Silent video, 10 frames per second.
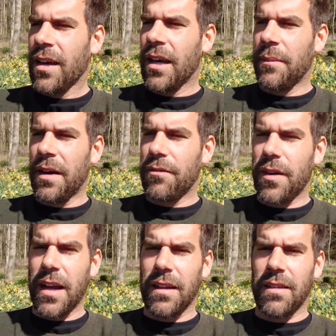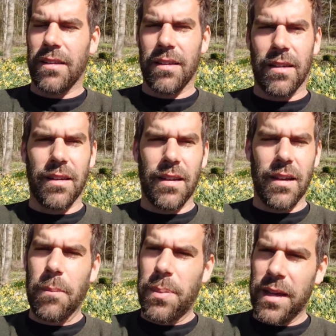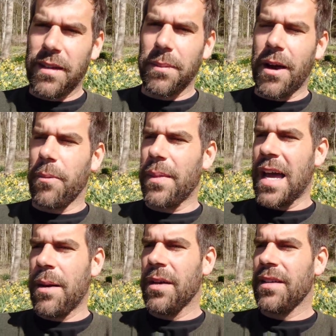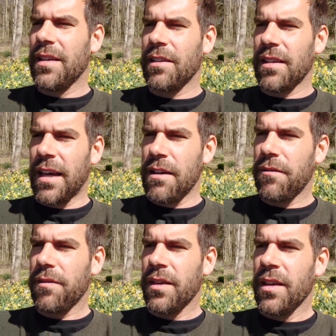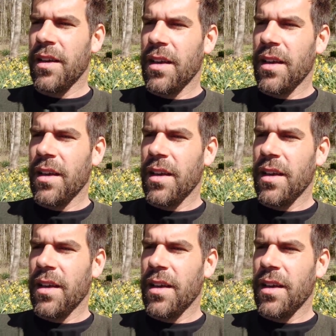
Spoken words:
I've read a bit about Muhammad and his life.